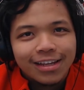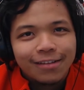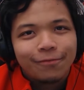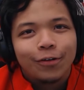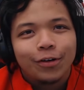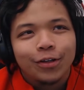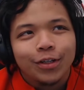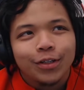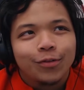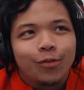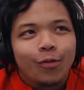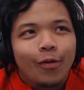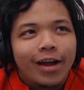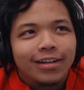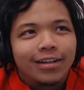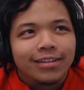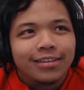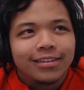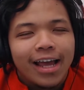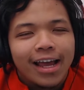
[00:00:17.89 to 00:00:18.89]
full of
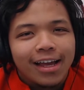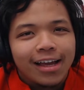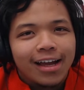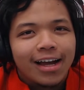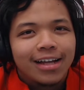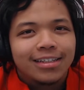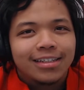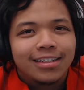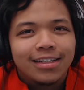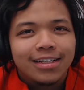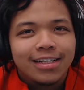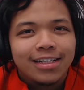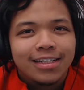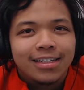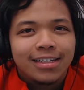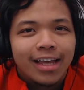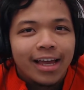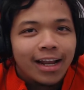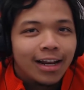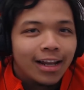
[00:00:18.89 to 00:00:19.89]
Gwent deck guides and
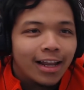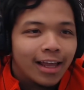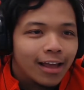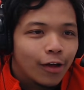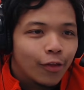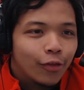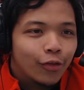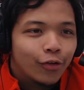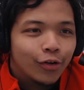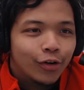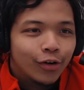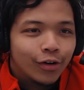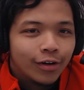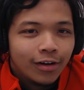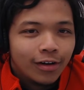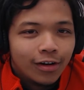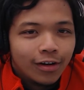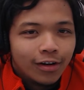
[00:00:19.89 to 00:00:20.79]
lists and like other